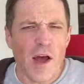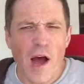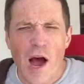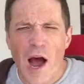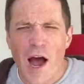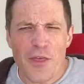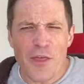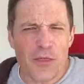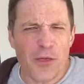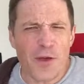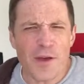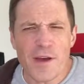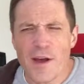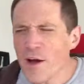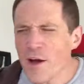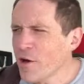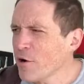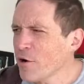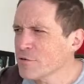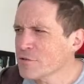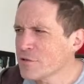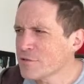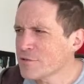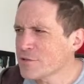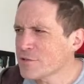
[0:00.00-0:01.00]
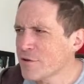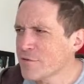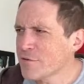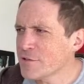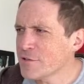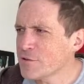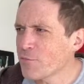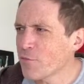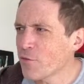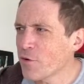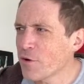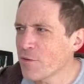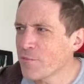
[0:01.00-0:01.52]
think I also said this
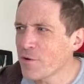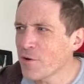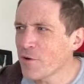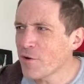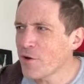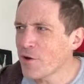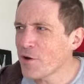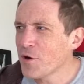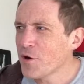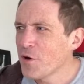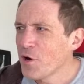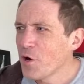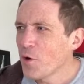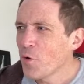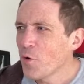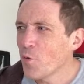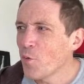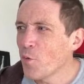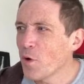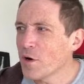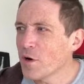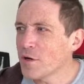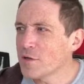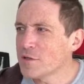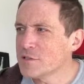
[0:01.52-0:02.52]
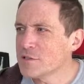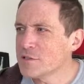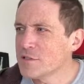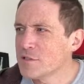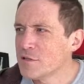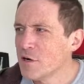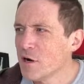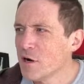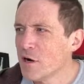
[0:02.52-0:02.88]
formula was